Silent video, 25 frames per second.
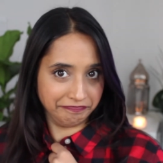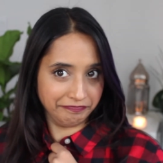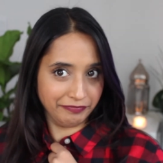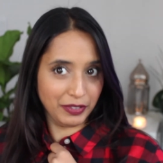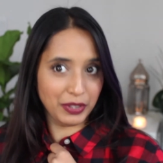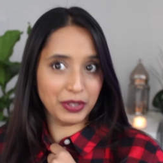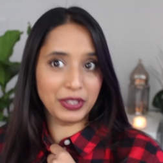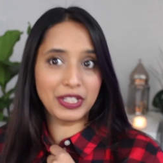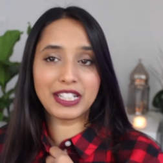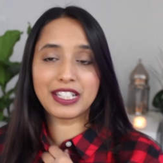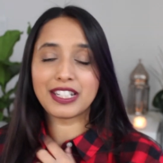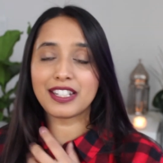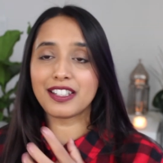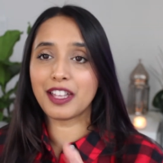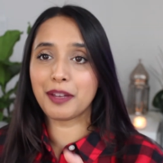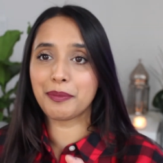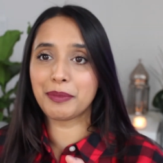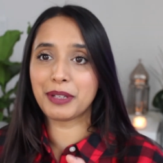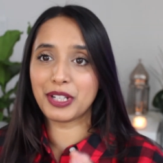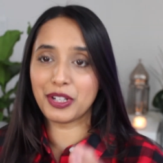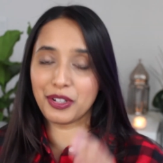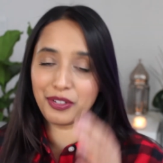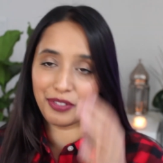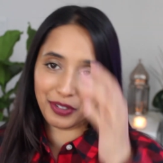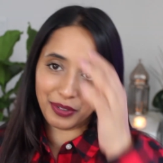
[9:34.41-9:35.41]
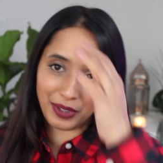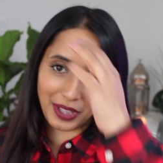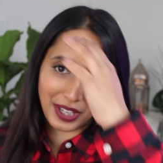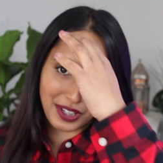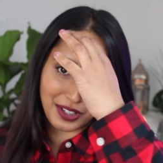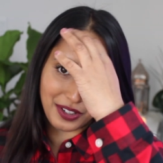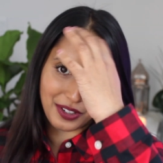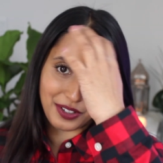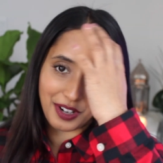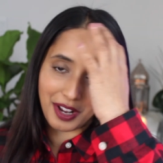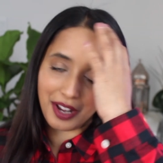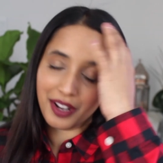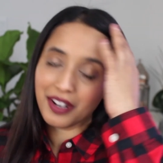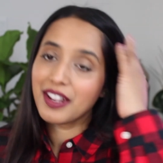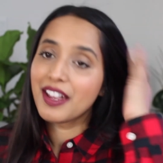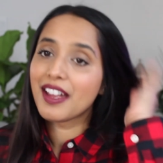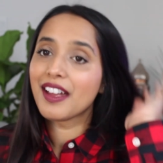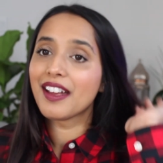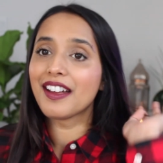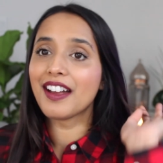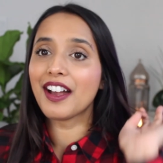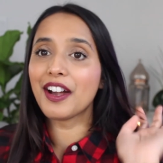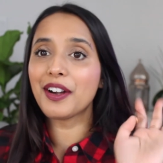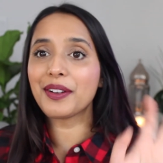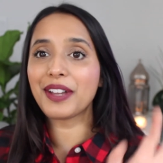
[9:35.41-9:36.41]
You need to let me know if you like it or not.
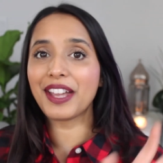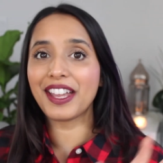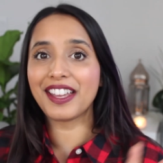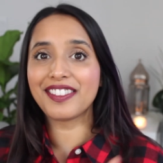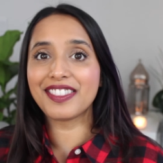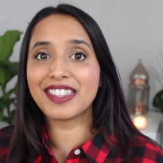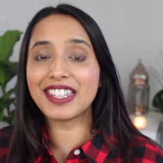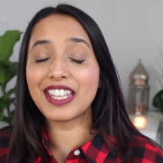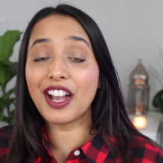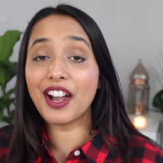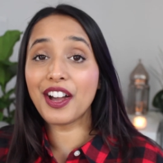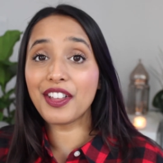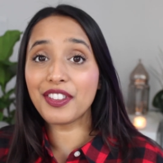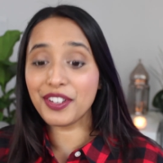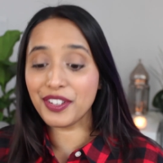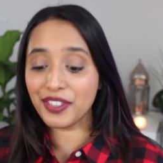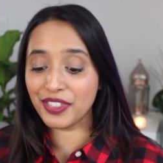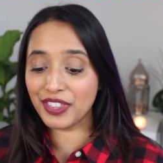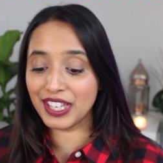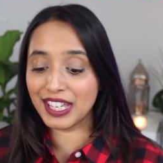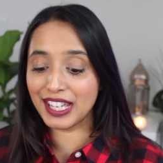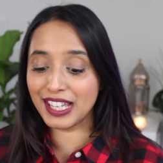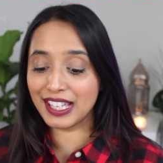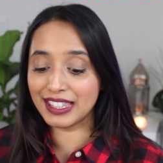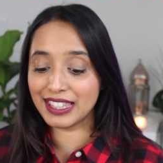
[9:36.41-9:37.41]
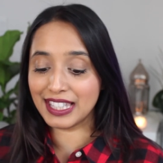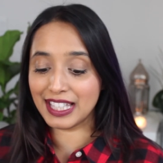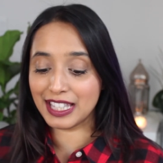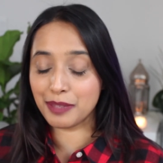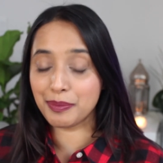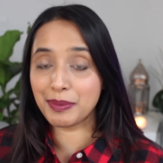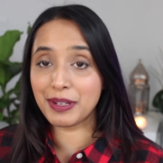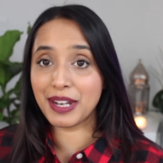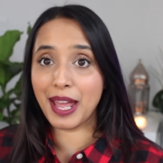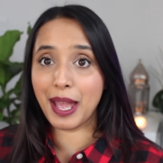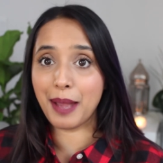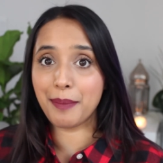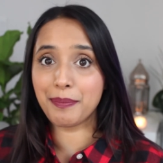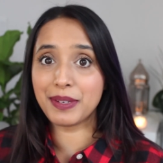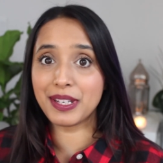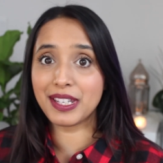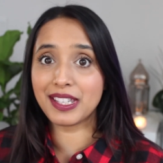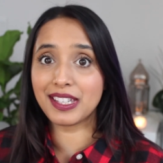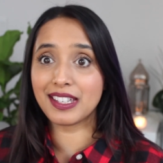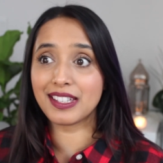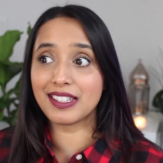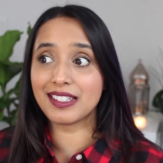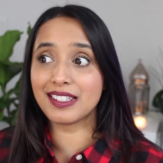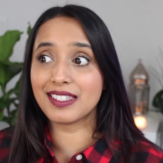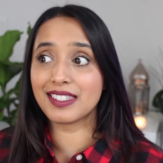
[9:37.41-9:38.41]
Okay, the other thing that's been
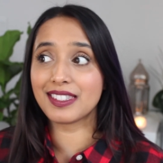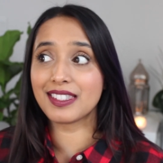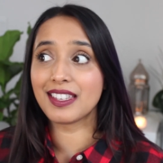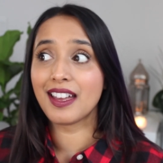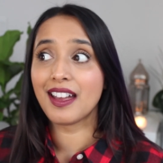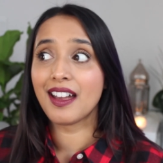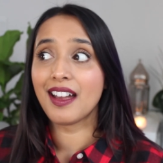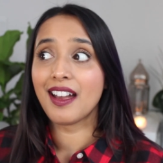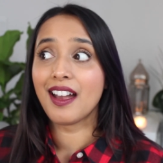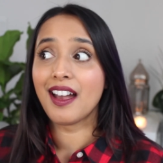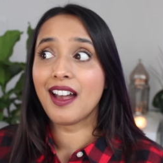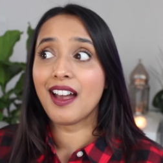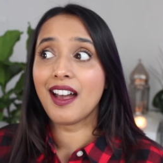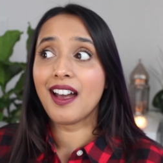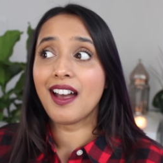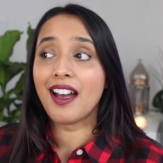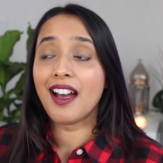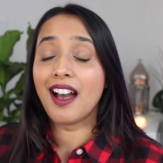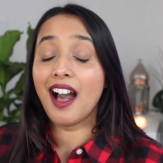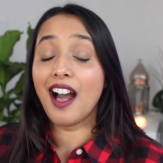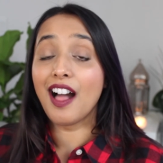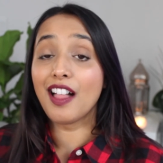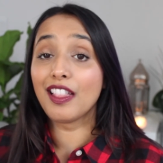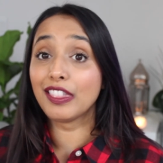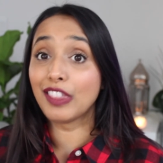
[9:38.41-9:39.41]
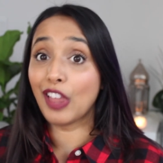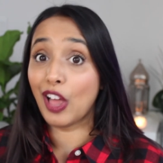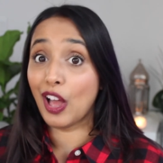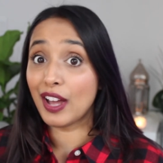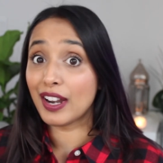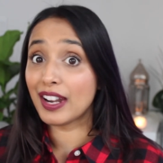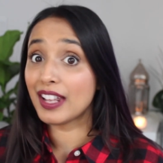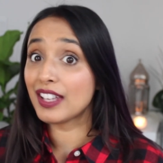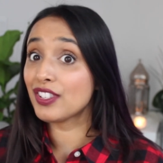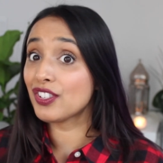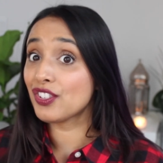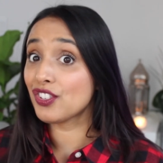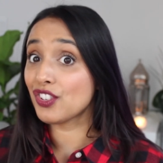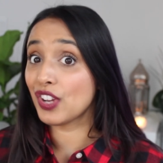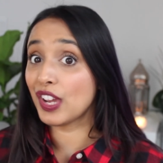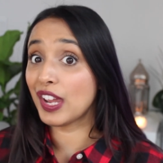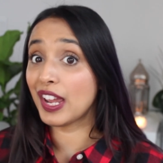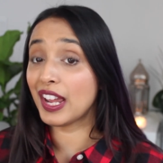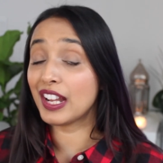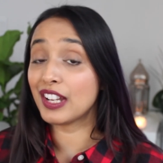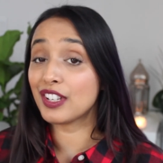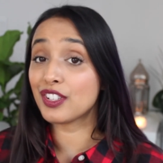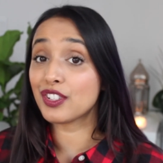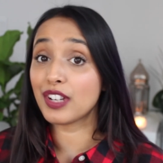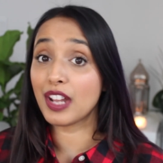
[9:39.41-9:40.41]
happening is a lot has
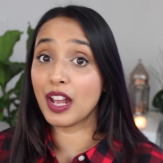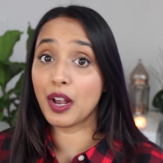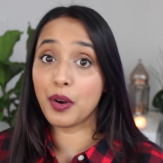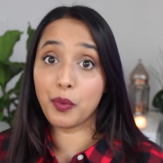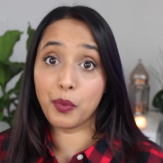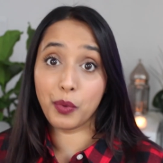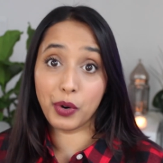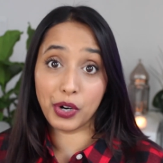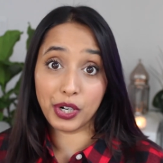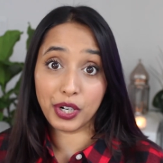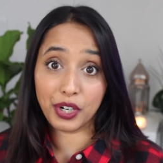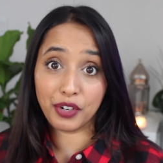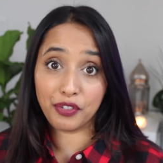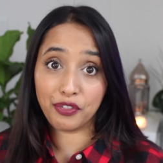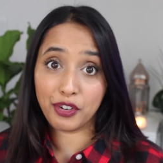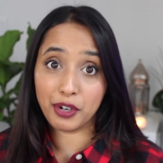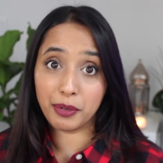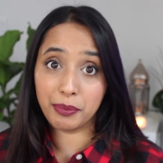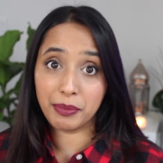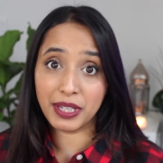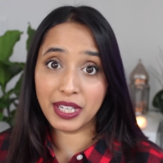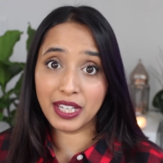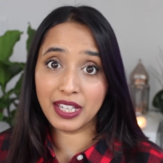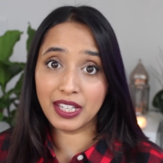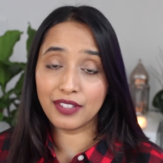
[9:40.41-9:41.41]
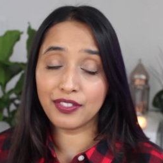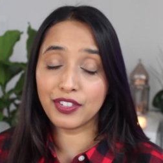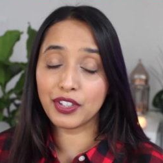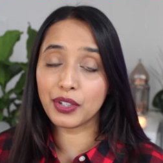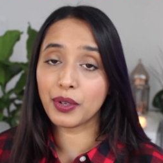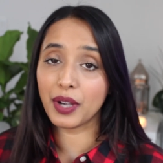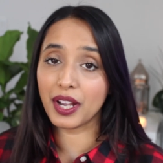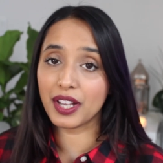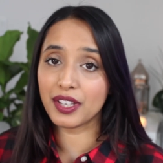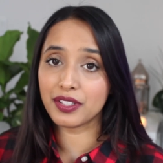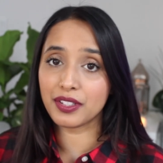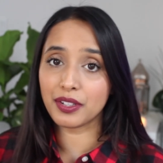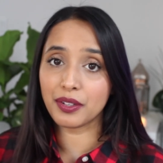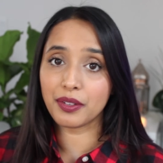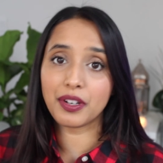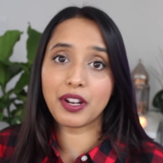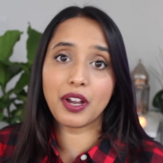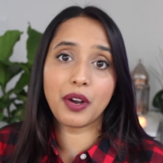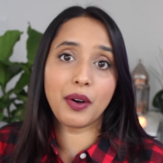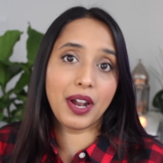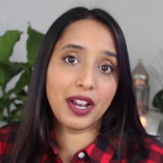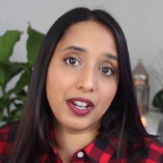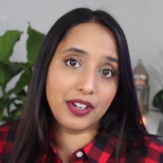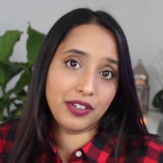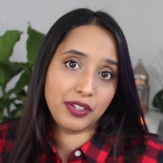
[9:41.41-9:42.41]
changed at work for me. If you guys don't
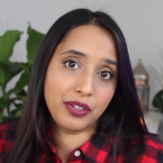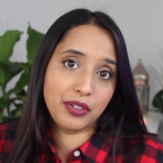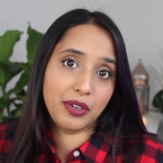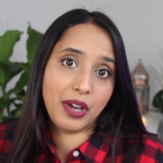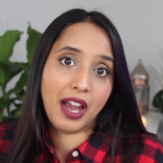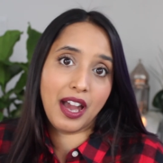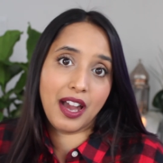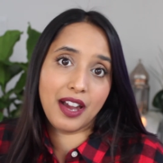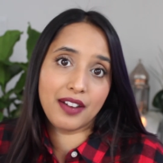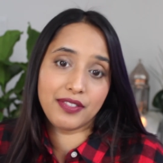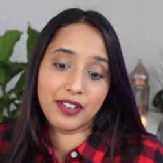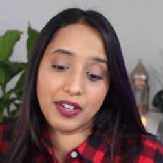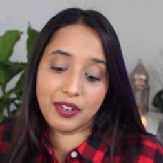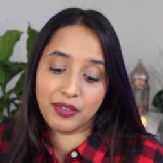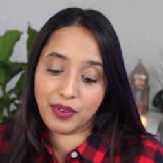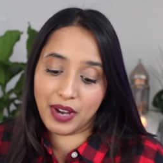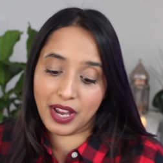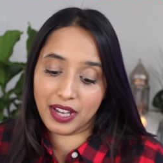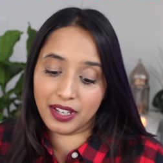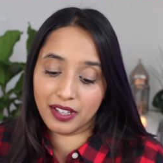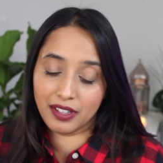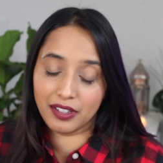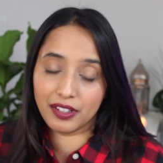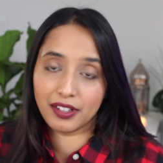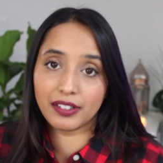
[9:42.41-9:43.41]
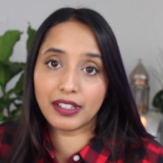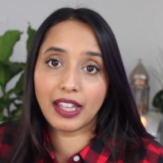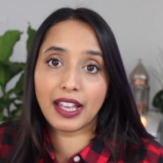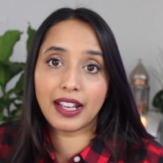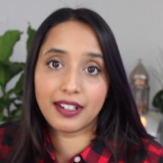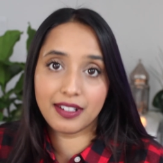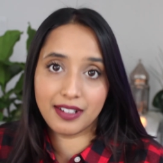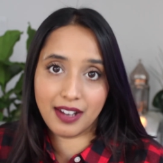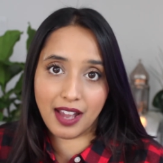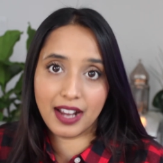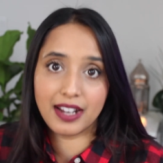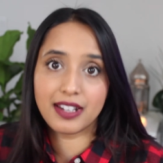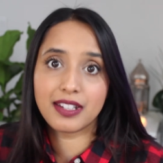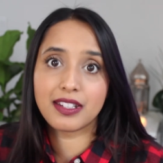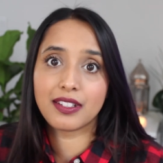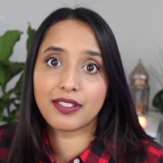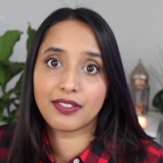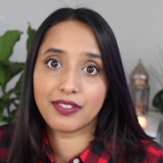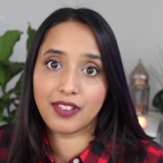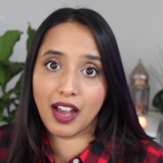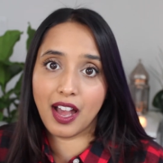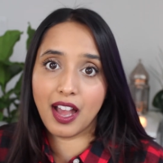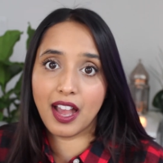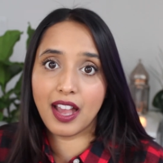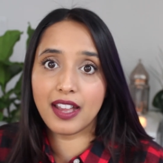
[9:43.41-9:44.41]
know, I do have a regular like
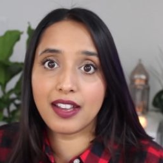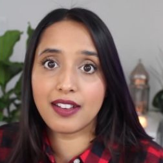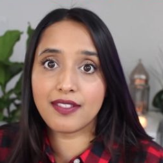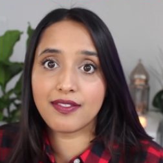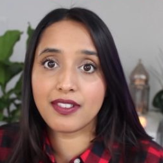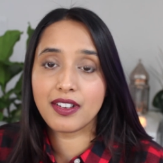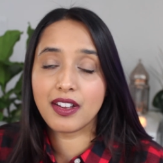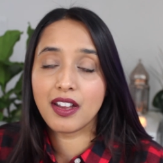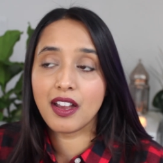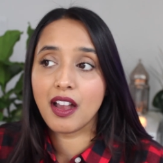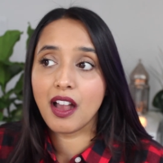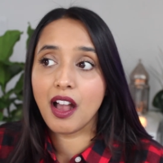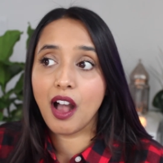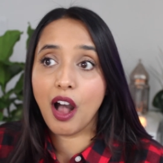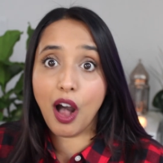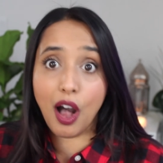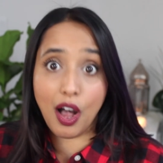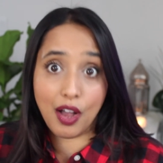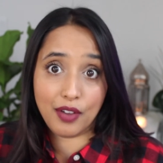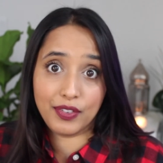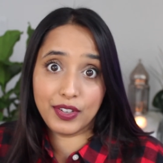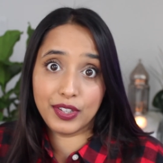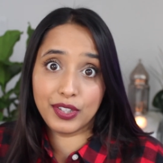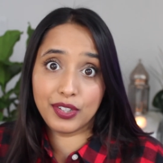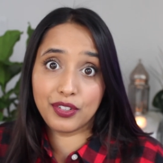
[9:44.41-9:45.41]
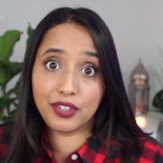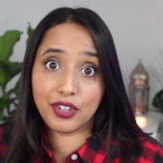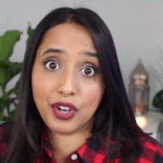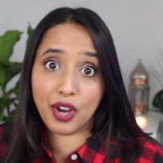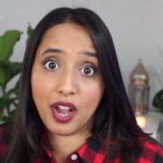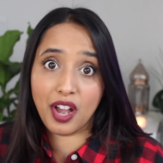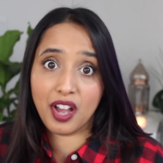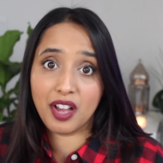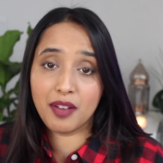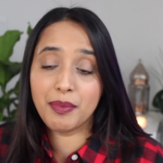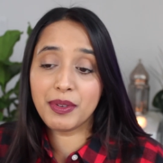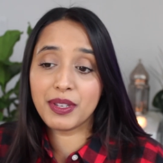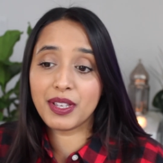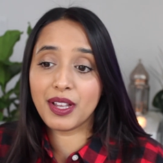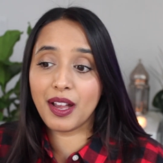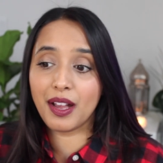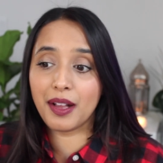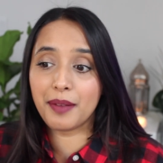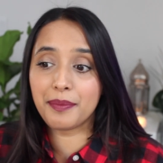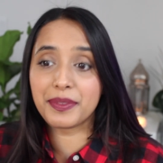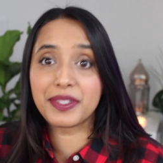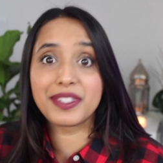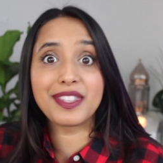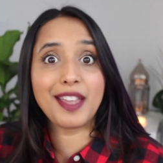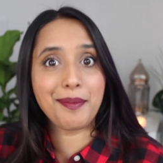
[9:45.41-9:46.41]
9-to-5 office
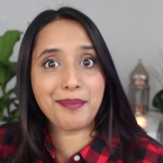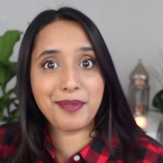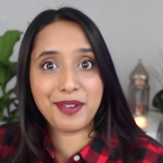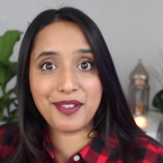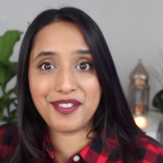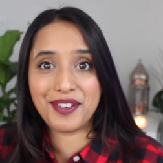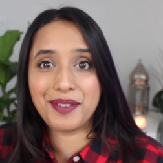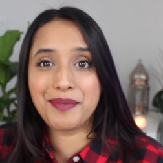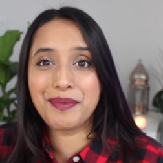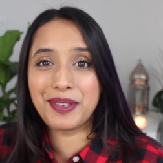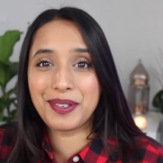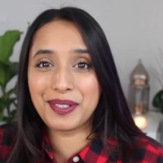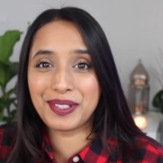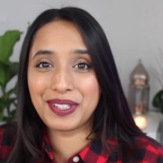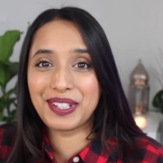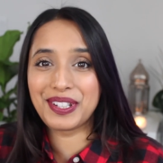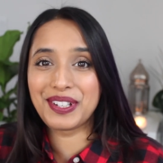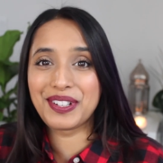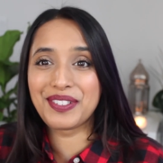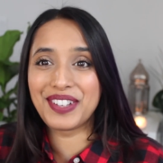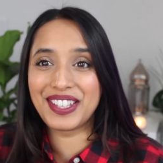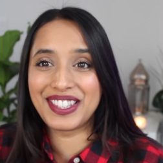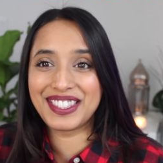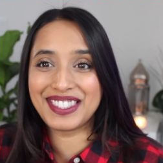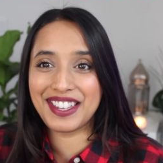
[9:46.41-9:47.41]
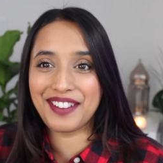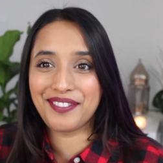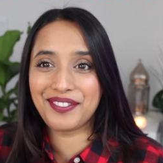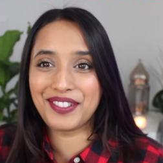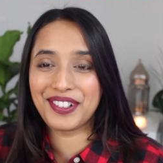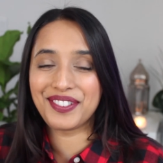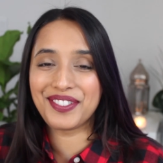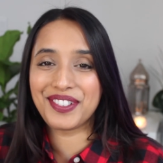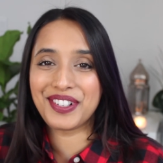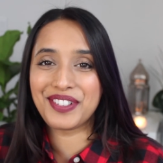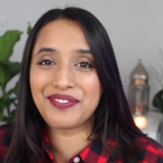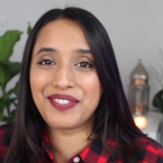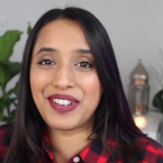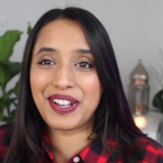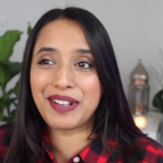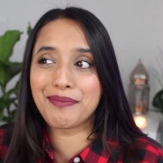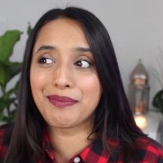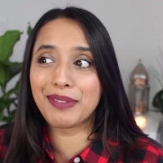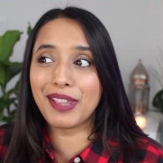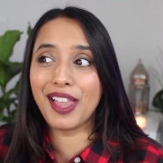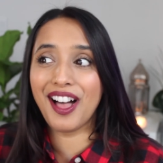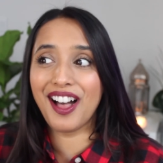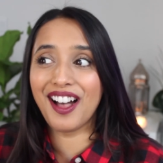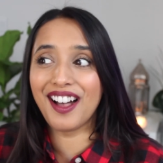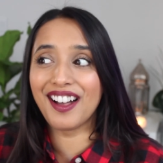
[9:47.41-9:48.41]
job, separate from YouTube and separate from my
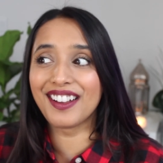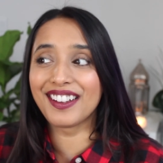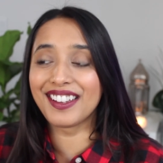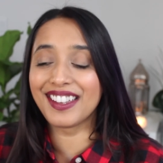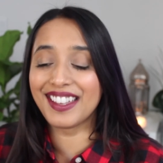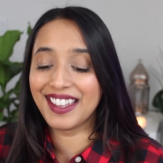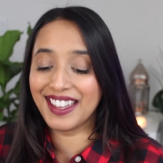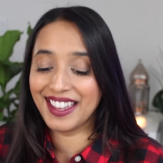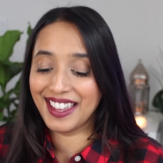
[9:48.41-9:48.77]
blog.